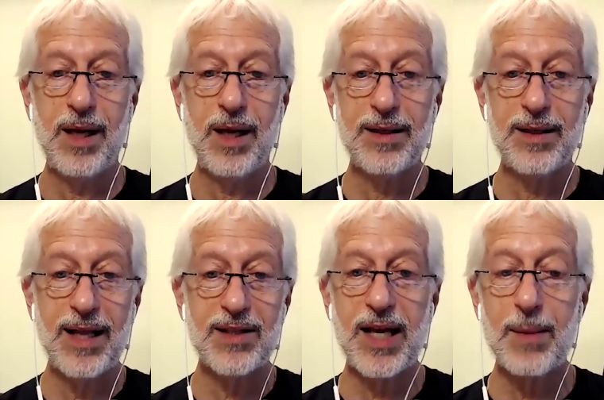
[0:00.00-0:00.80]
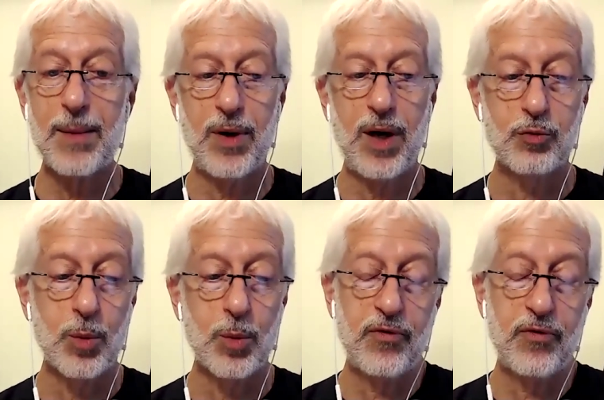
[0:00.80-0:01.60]
and and set up a
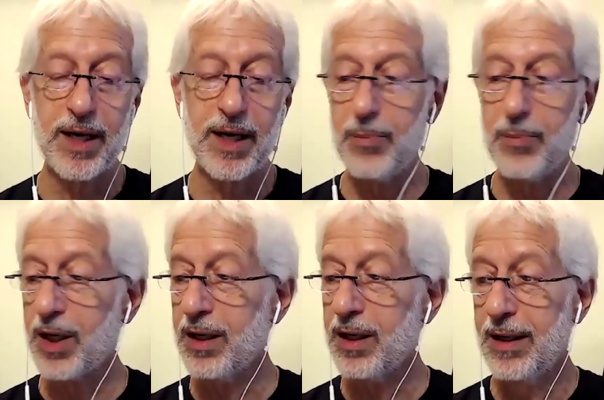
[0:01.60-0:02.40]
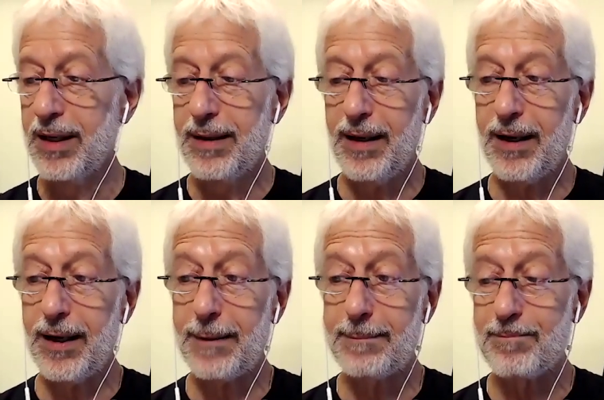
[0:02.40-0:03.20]
group for my company mm-hmm.
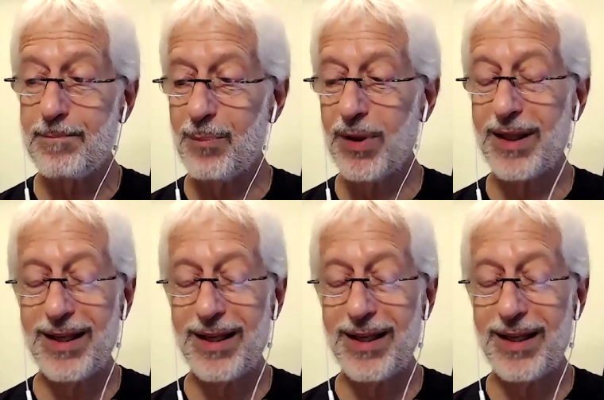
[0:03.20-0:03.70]
um, but